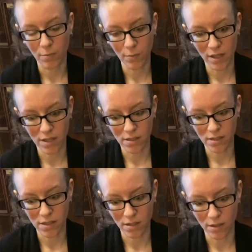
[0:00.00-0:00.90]
because
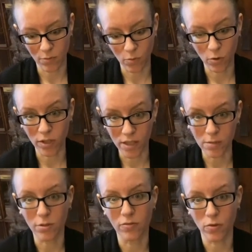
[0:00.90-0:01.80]
it won't need
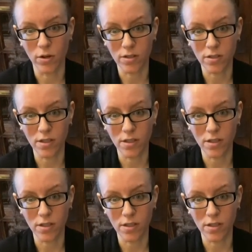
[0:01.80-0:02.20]
to be forced.